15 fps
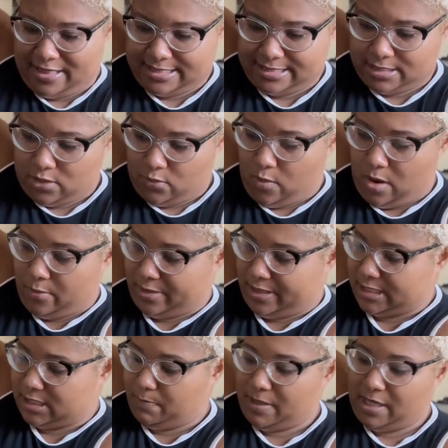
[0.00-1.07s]
this is the one with the
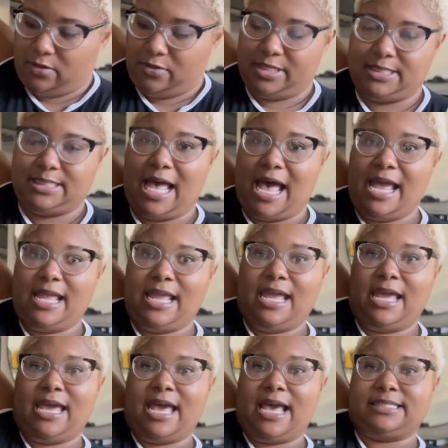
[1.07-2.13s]
split on the side.
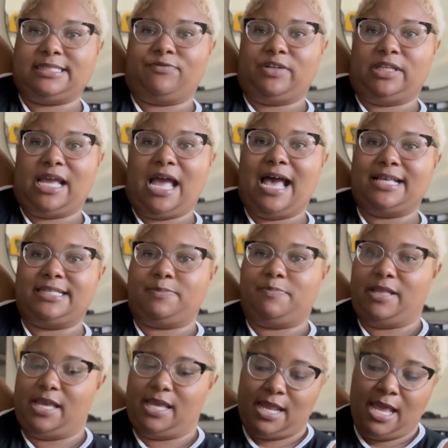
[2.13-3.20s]
Yeah, it has a really high
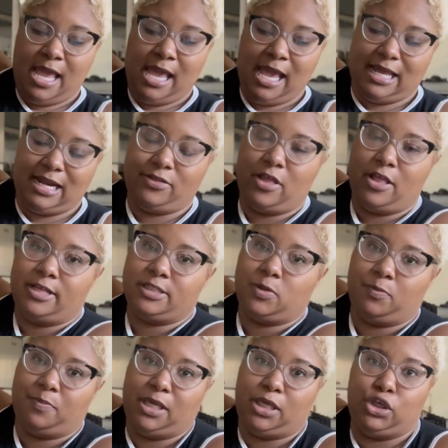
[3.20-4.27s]
split. And I thought this
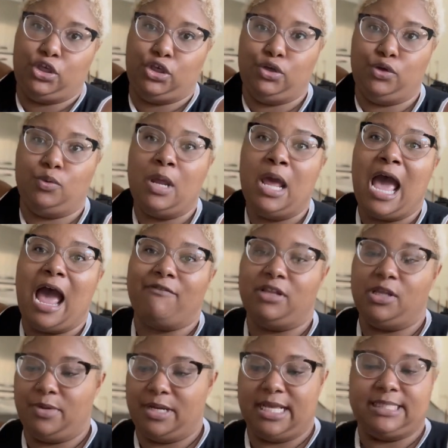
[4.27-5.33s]
would be cute. I
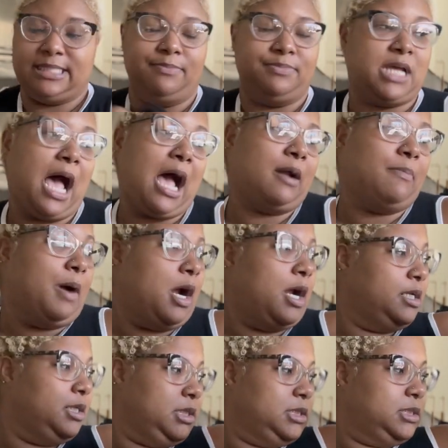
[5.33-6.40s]
really want to get some Doc
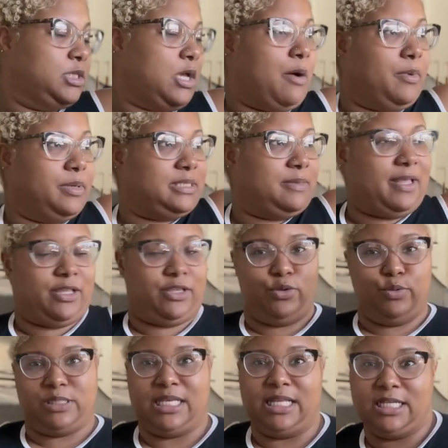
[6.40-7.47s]
Martens, so I want some, like,
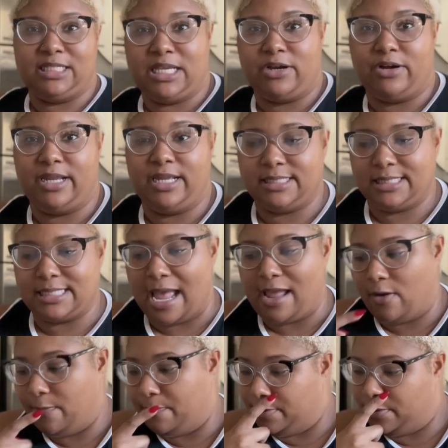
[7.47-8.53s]
utilitarian
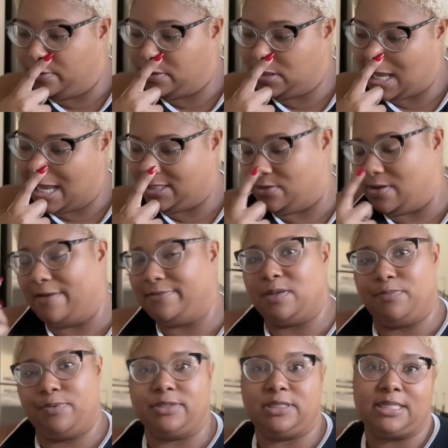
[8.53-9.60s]
style boots. I do have some
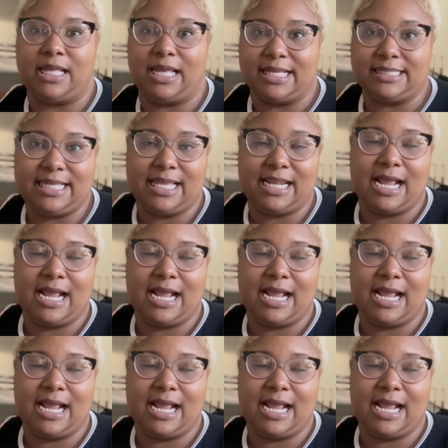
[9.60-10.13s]
boots. Like I said,